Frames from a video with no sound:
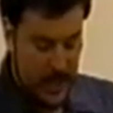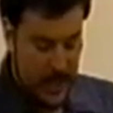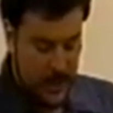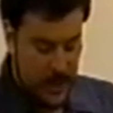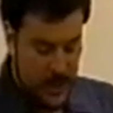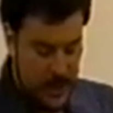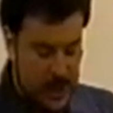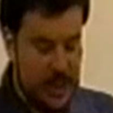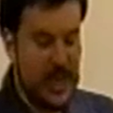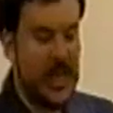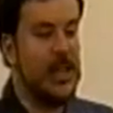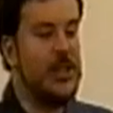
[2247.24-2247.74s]

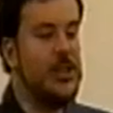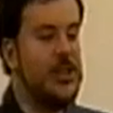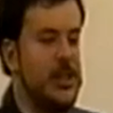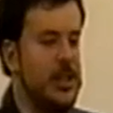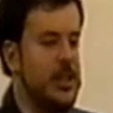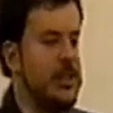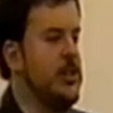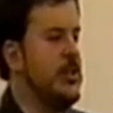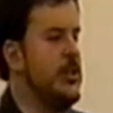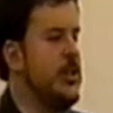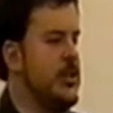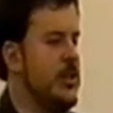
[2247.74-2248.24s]

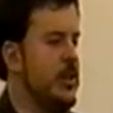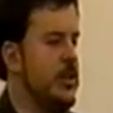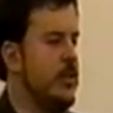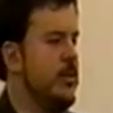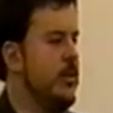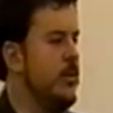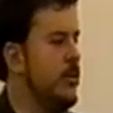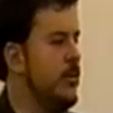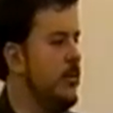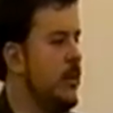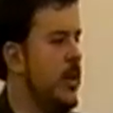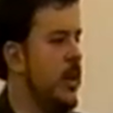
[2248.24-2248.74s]
Senses,
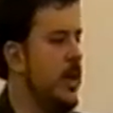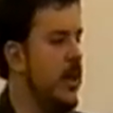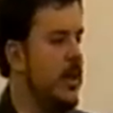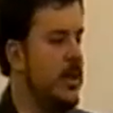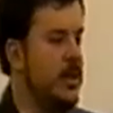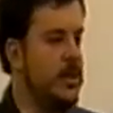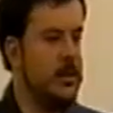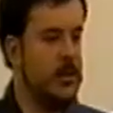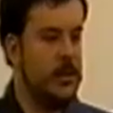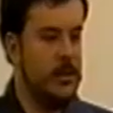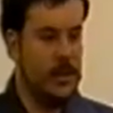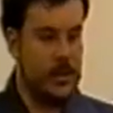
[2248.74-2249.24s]

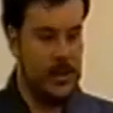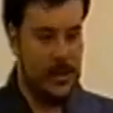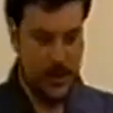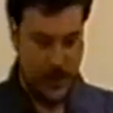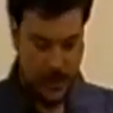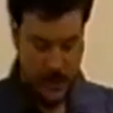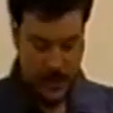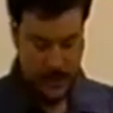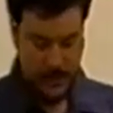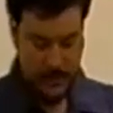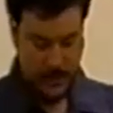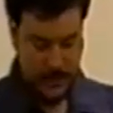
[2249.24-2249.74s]
okay? This is
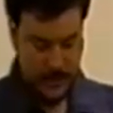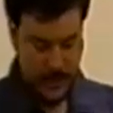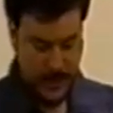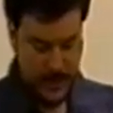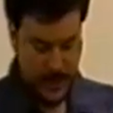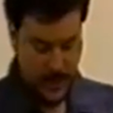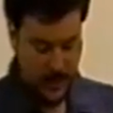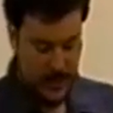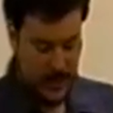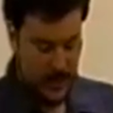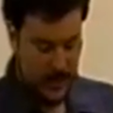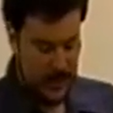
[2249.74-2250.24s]
another thing.
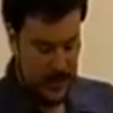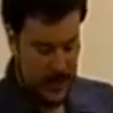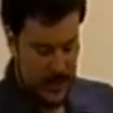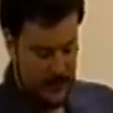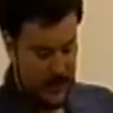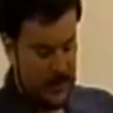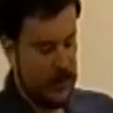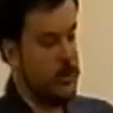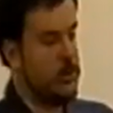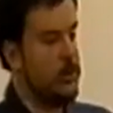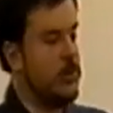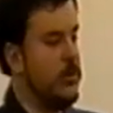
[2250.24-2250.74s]
Now, anything
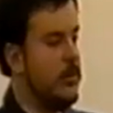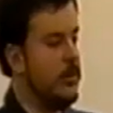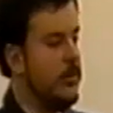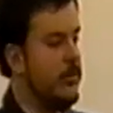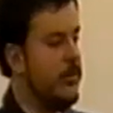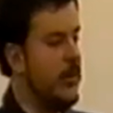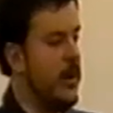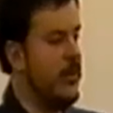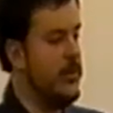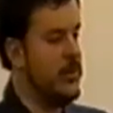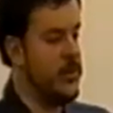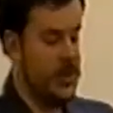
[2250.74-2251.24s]
having to do with the
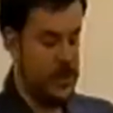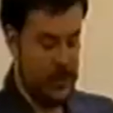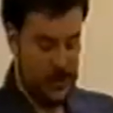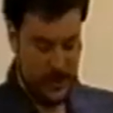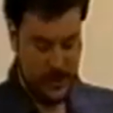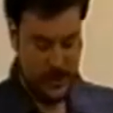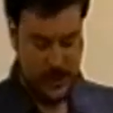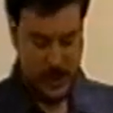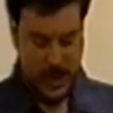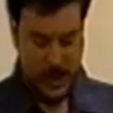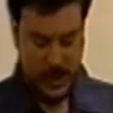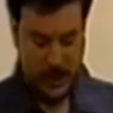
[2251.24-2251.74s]
five
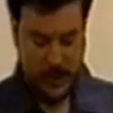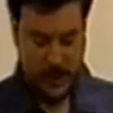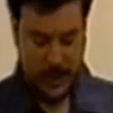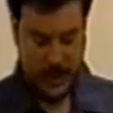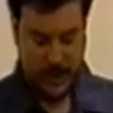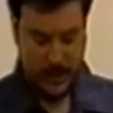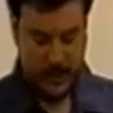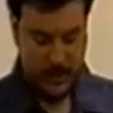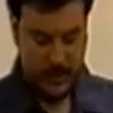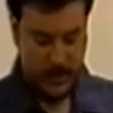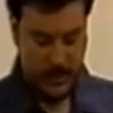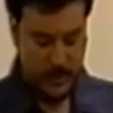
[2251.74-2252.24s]
senses.
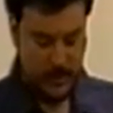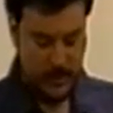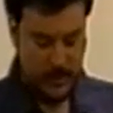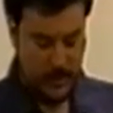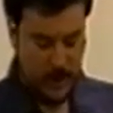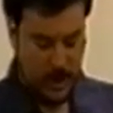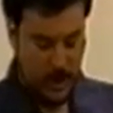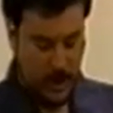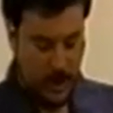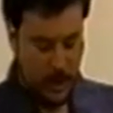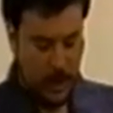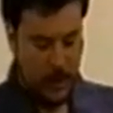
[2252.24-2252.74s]
Hearing,
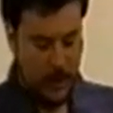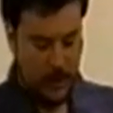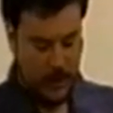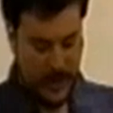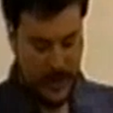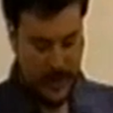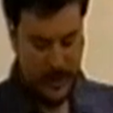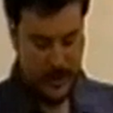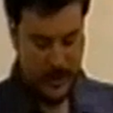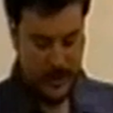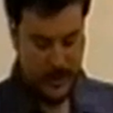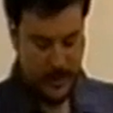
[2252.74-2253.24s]

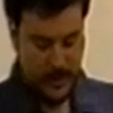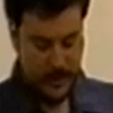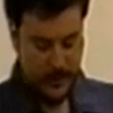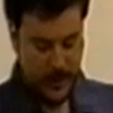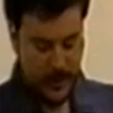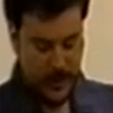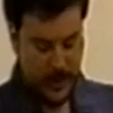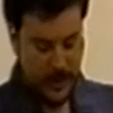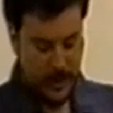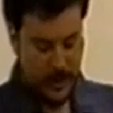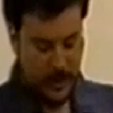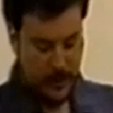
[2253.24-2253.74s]
hungry,
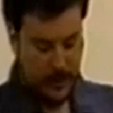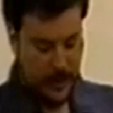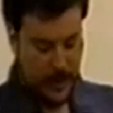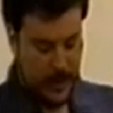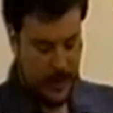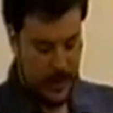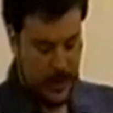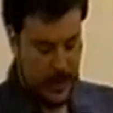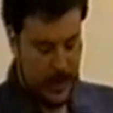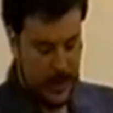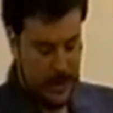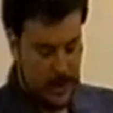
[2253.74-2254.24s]
being hungry.
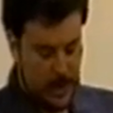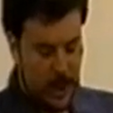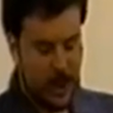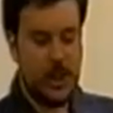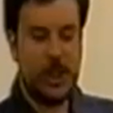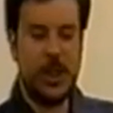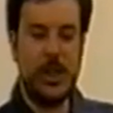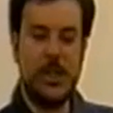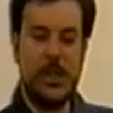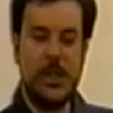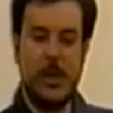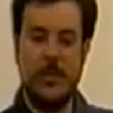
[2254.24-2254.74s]

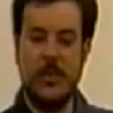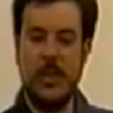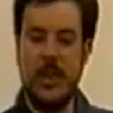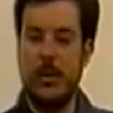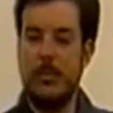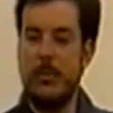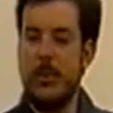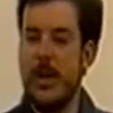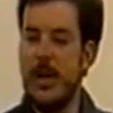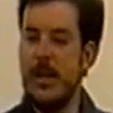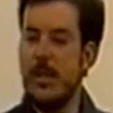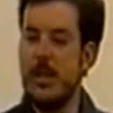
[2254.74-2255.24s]
Touching
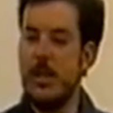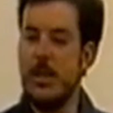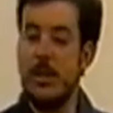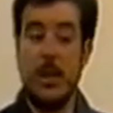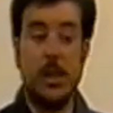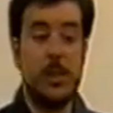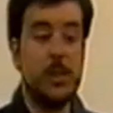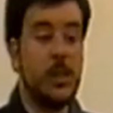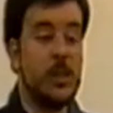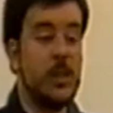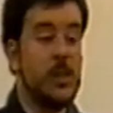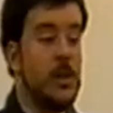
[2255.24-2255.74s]
something pleasant,
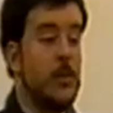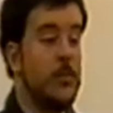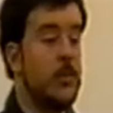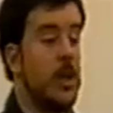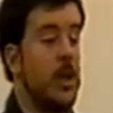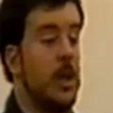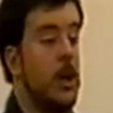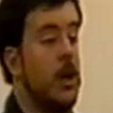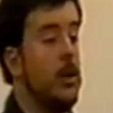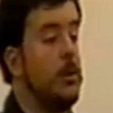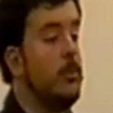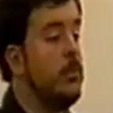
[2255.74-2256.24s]
touching
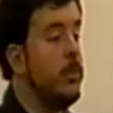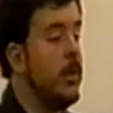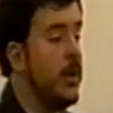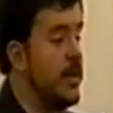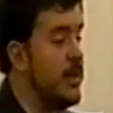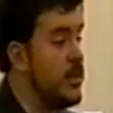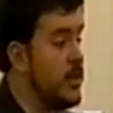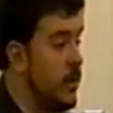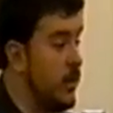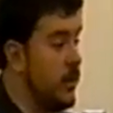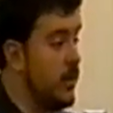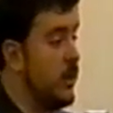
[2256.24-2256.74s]
something
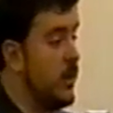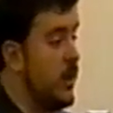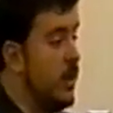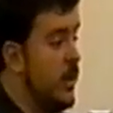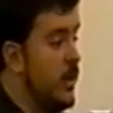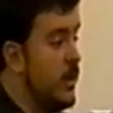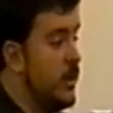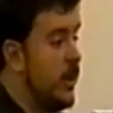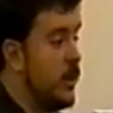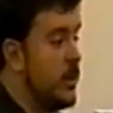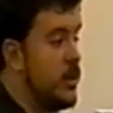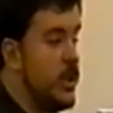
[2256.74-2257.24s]
unpleasant.
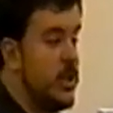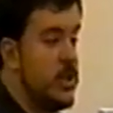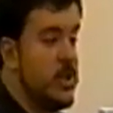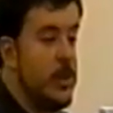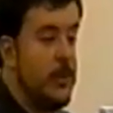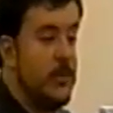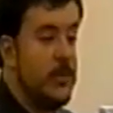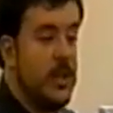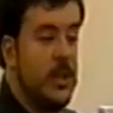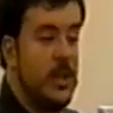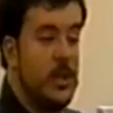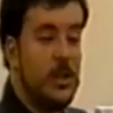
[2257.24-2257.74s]
Touching
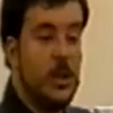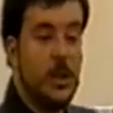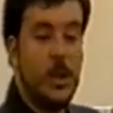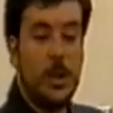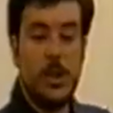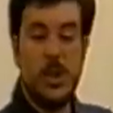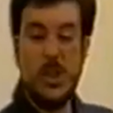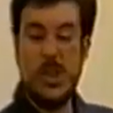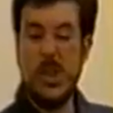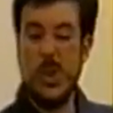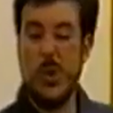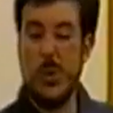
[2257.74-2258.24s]
something
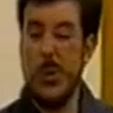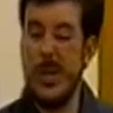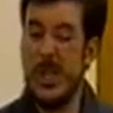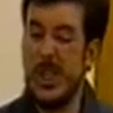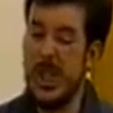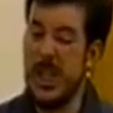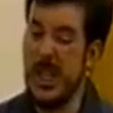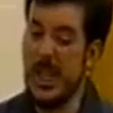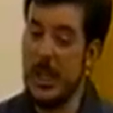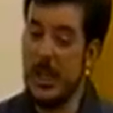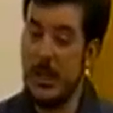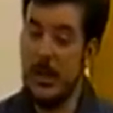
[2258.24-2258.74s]

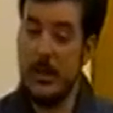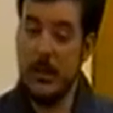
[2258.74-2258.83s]
squishy,